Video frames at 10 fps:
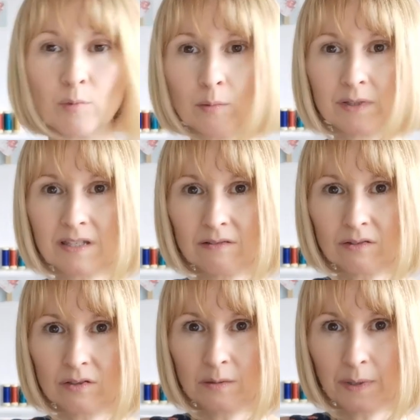you're probably still
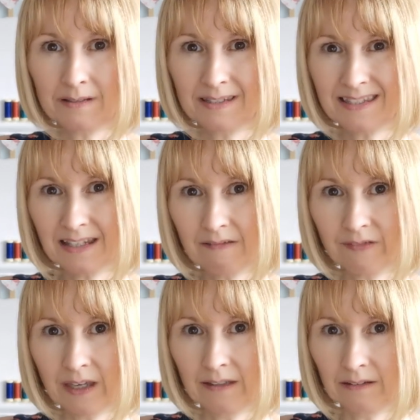going to be able to see
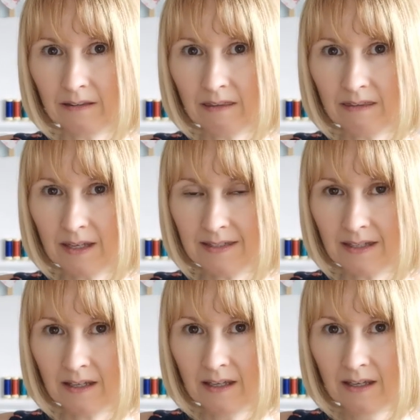faintly that there's